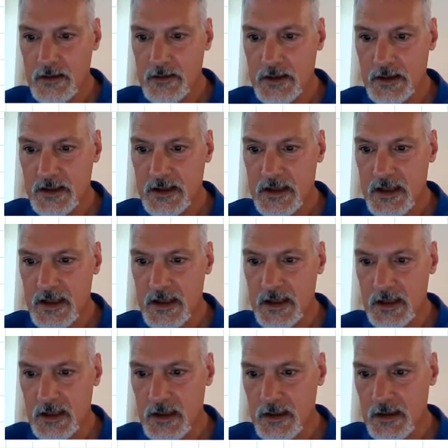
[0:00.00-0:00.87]
The
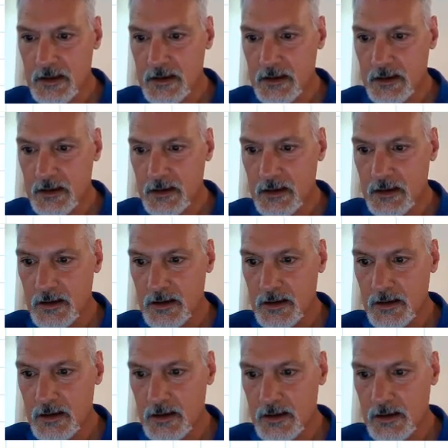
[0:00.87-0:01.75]
key,
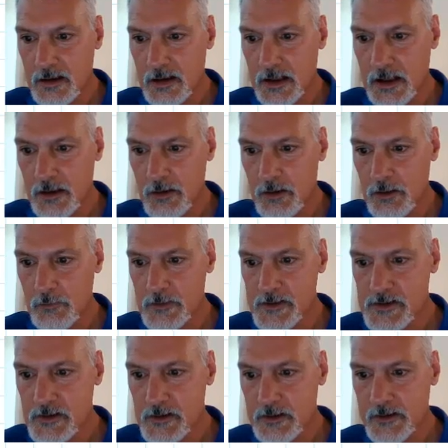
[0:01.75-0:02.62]
I
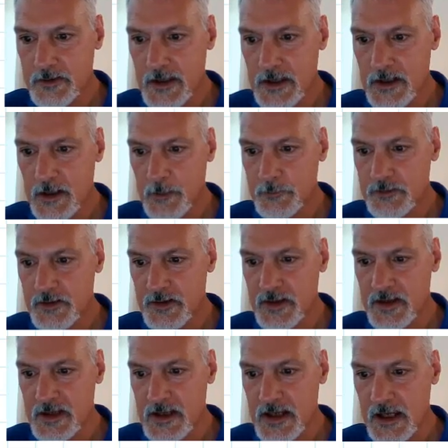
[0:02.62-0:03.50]
always hook that up to
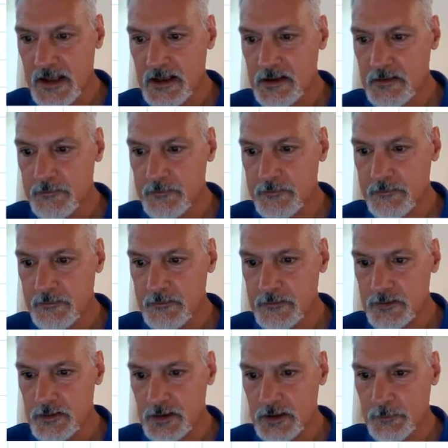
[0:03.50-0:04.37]
the negative
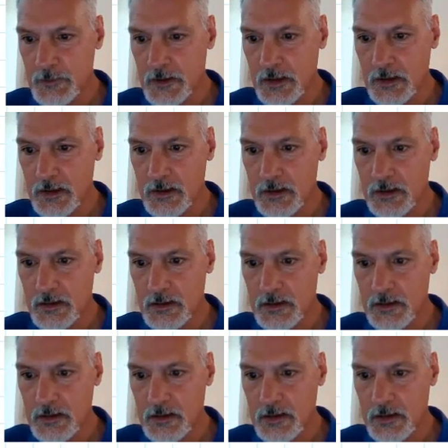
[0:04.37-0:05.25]
terminal
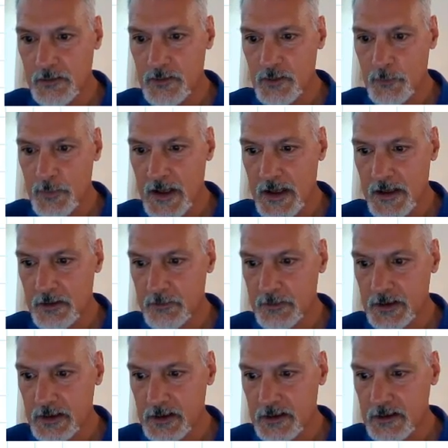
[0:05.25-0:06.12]
of the
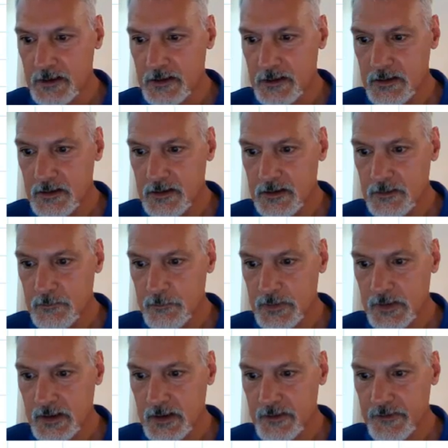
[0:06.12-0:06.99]
battery
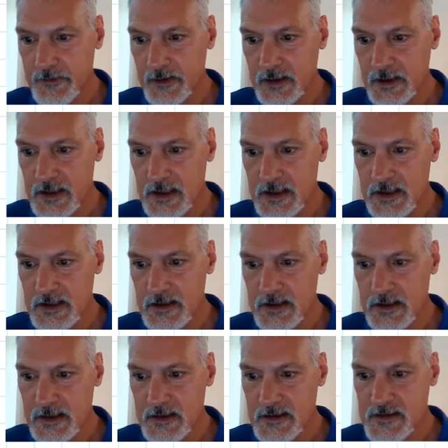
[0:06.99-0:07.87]
because the key
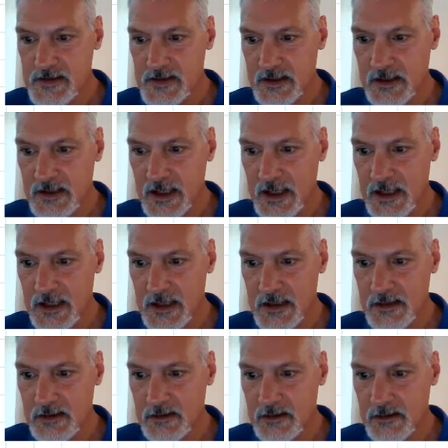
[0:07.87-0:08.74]
needs to
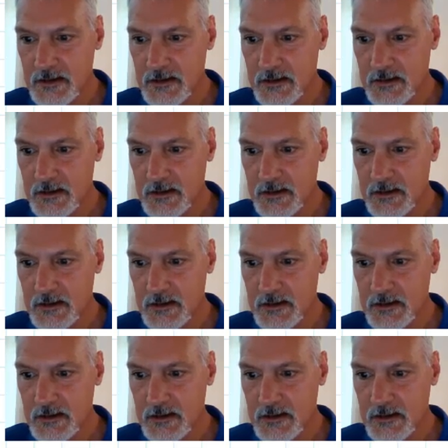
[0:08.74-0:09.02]
gain